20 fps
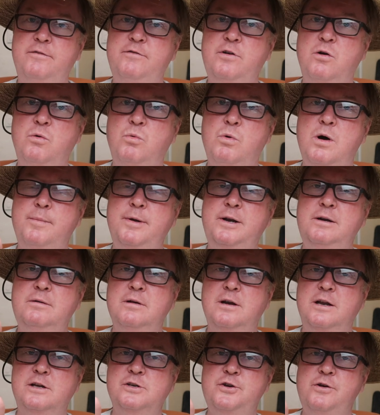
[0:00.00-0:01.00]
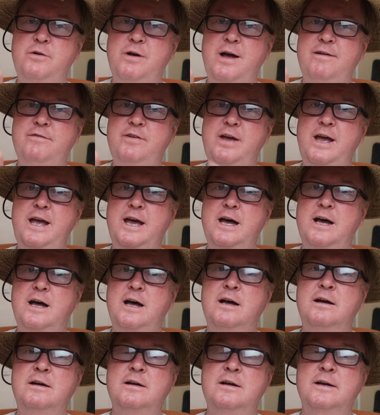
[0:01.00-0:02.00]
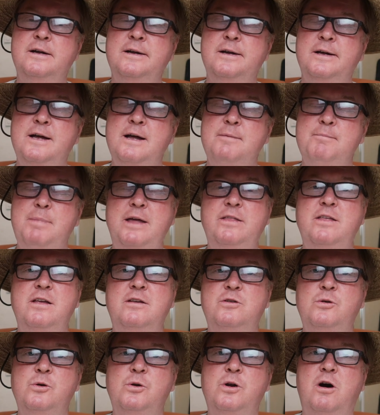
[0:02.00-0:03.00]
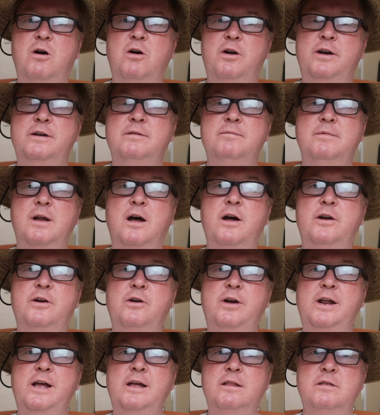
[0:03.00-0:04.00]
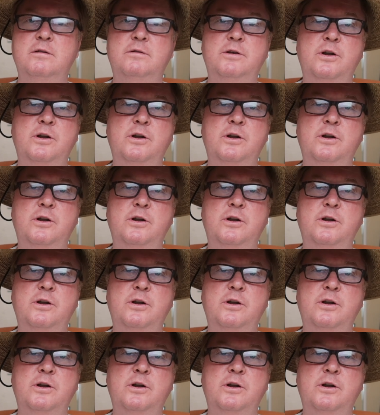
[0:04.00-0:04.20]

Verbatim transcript: If you're a woman, unless you have a bathing suit on underneath,